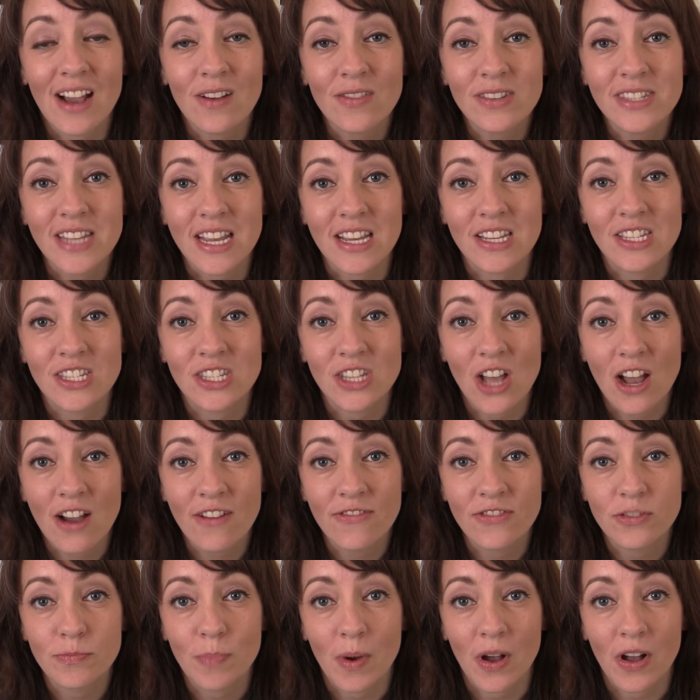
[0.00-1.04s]
say
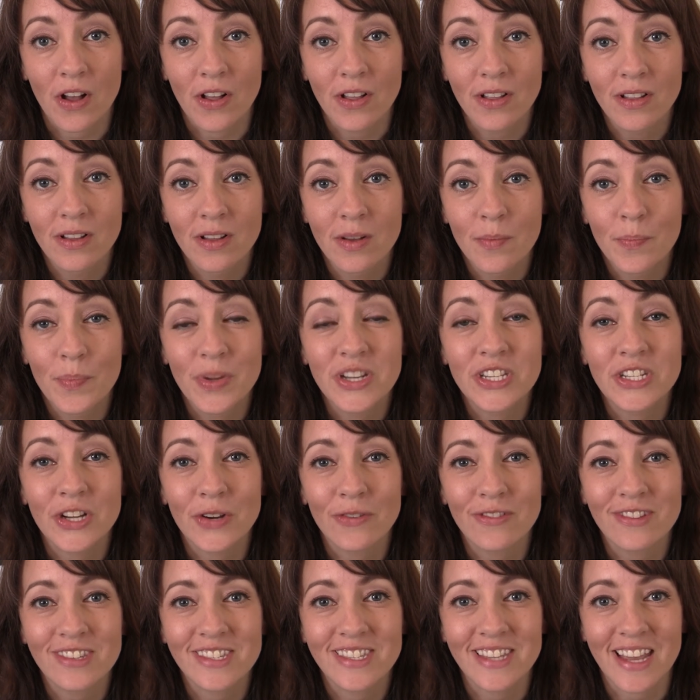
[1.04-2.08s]
softball, but
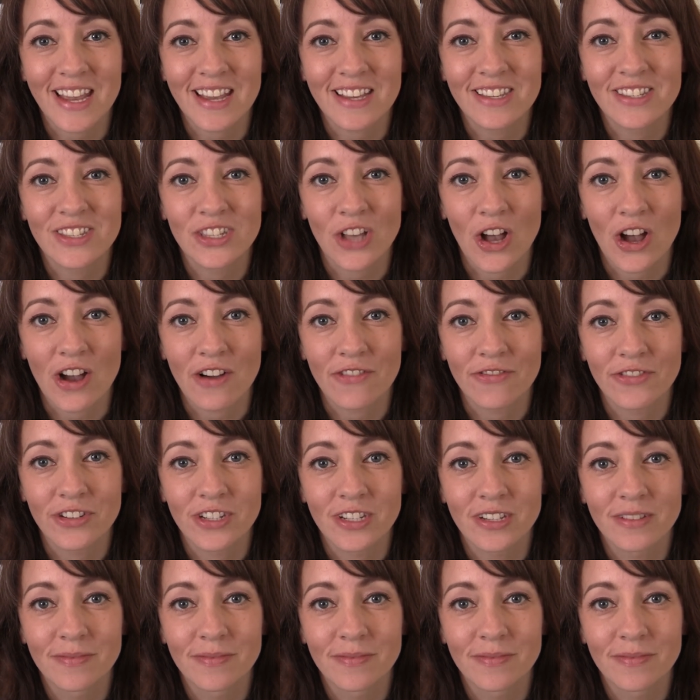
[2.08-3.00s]
don't say soft.